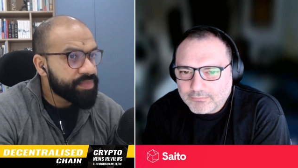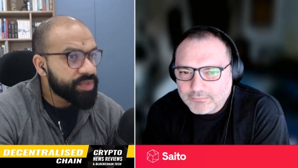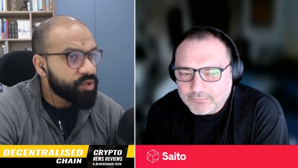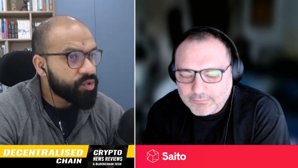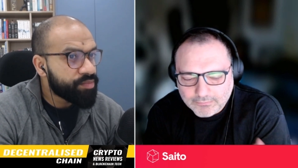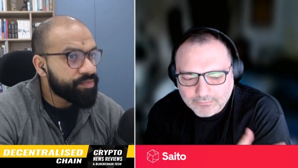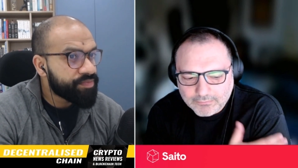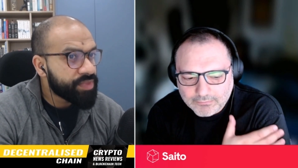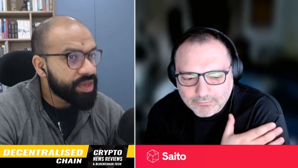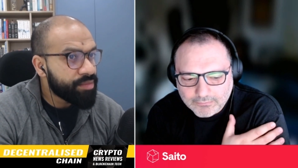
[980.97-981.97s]
Speaker 1: your
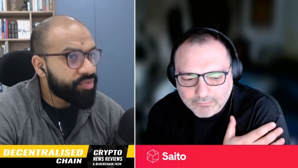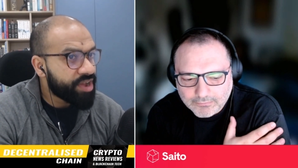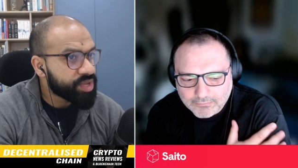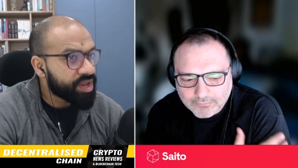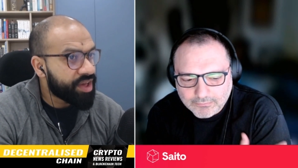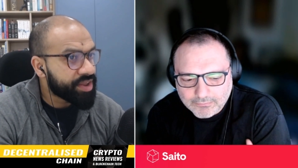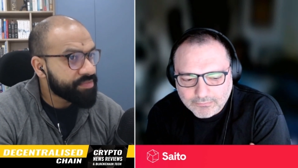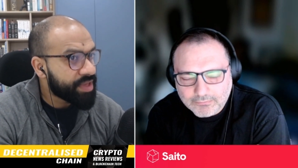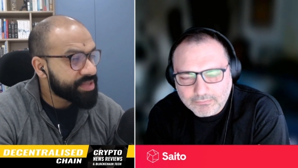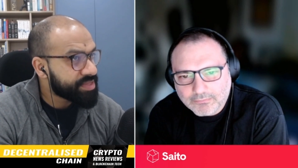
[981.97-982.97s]
in-browser
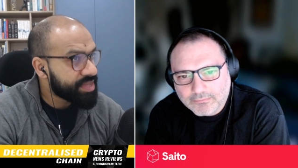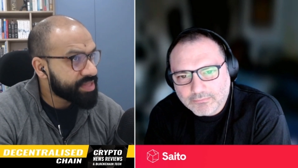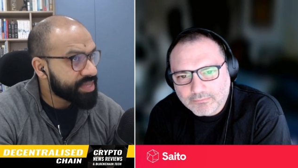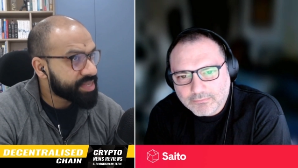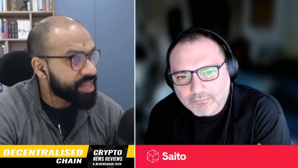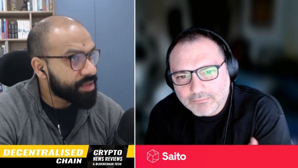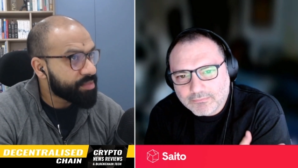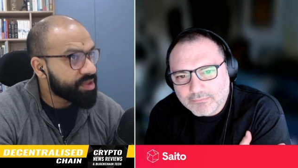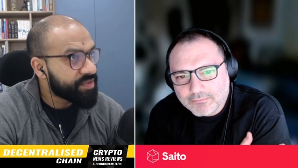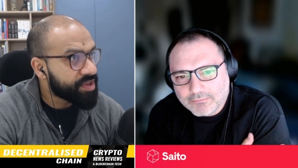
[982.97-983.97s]
client, that's getting
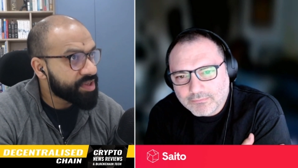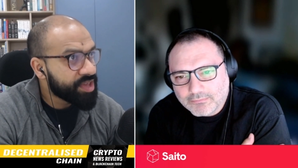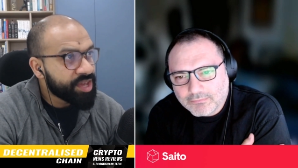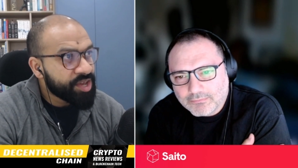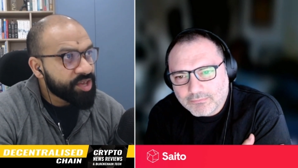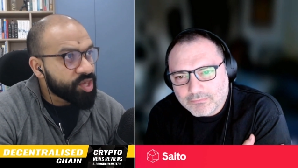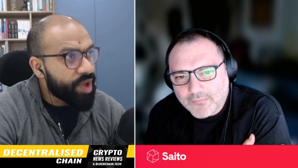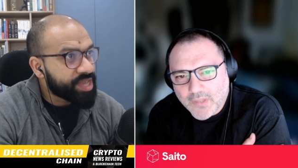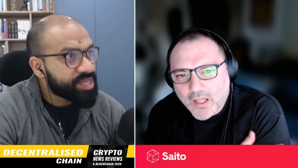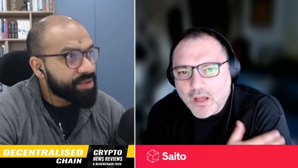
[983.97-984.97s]
a bit of a
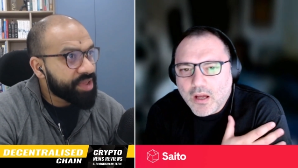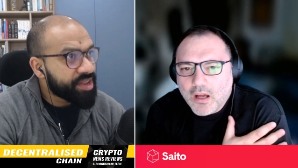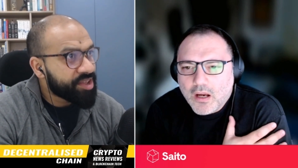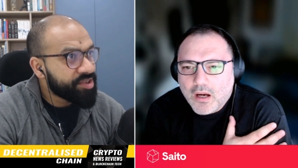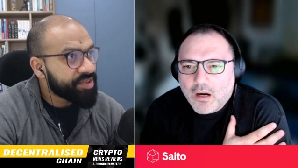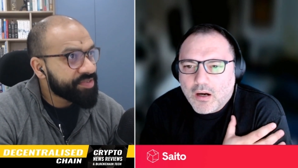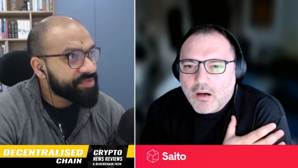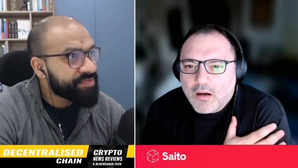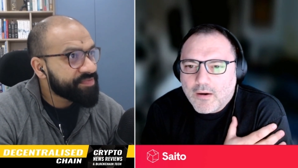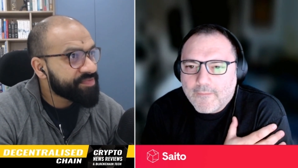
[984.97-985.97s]
UX update now.
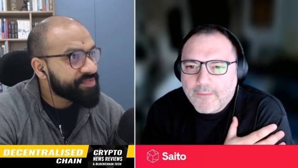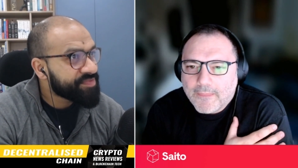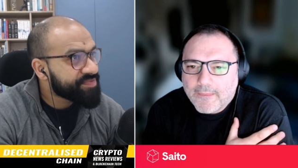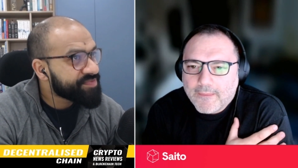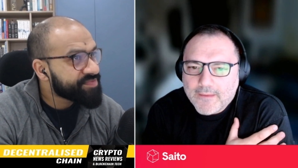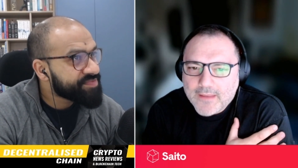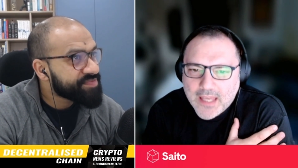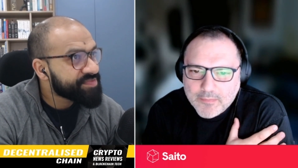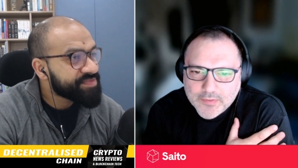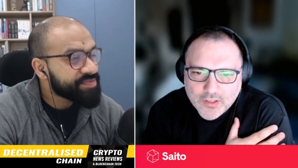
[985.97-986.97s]

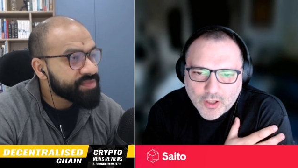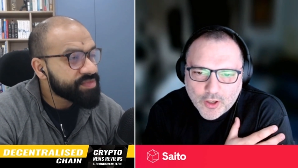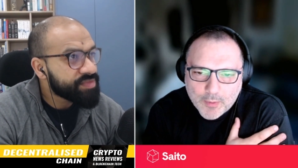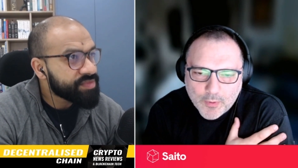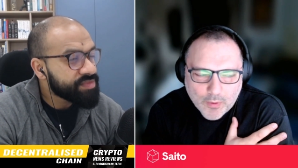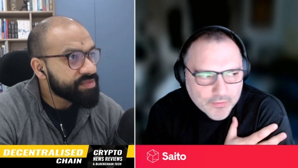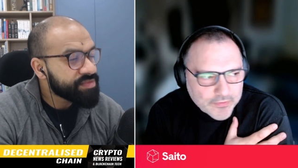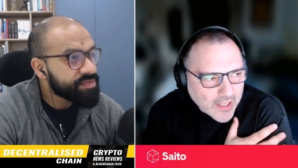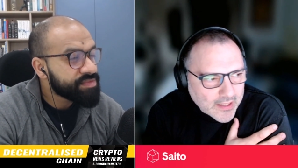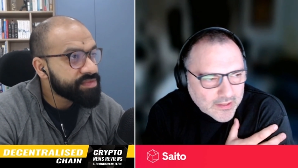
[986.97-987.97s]
Speaker 2: Yep. So, what we've
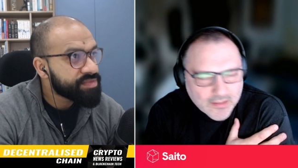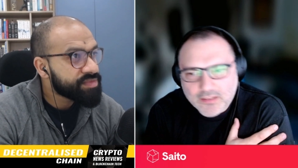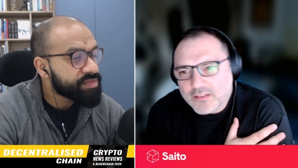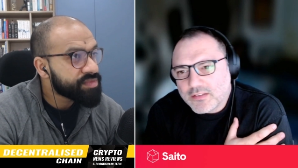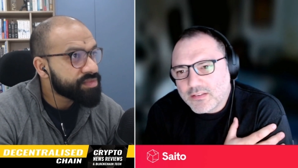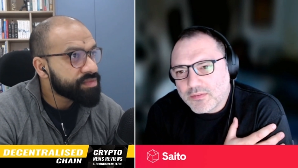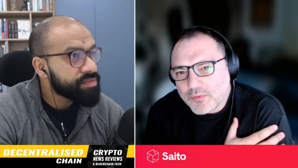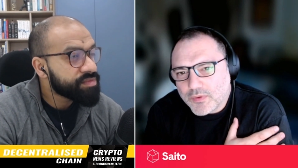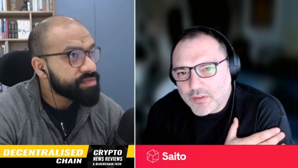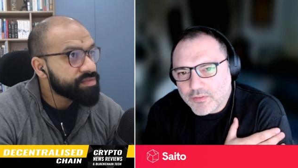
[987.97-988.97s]
done is
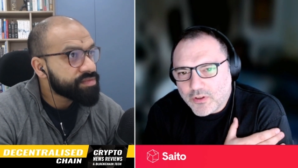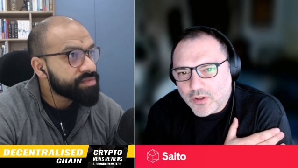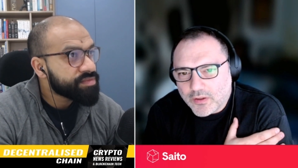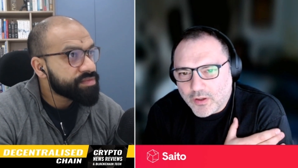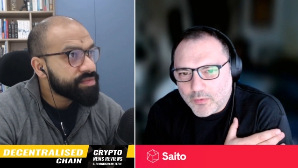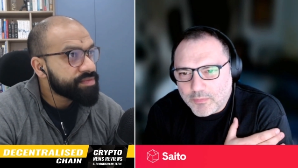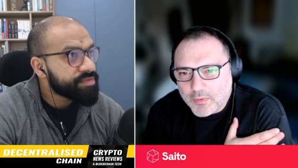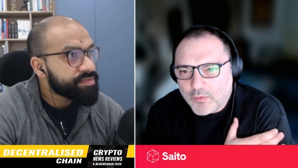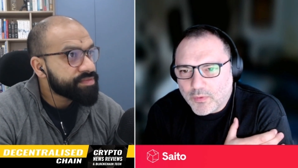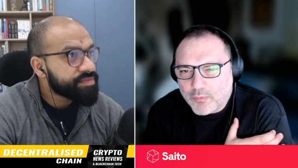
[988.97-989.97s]
we've got, we've
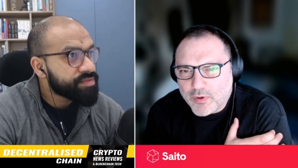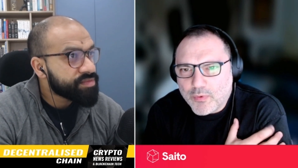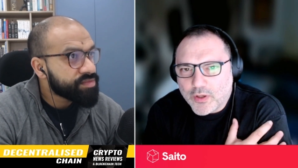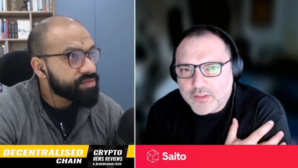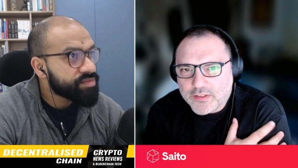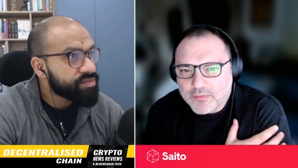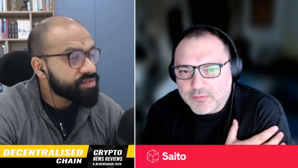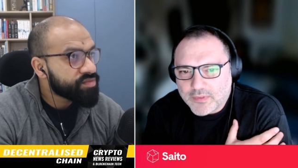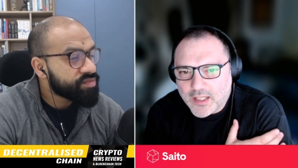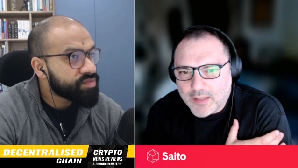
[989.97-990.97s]
reworked
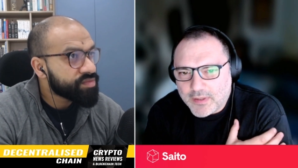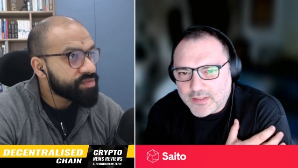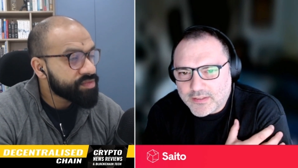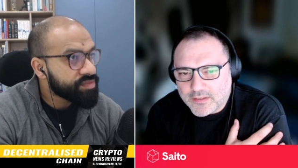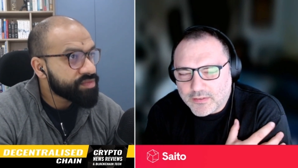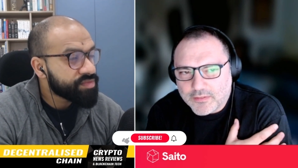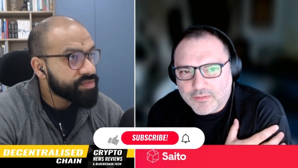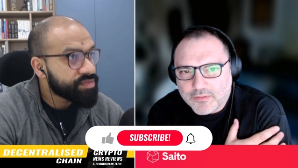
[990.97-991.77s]
some key pieces of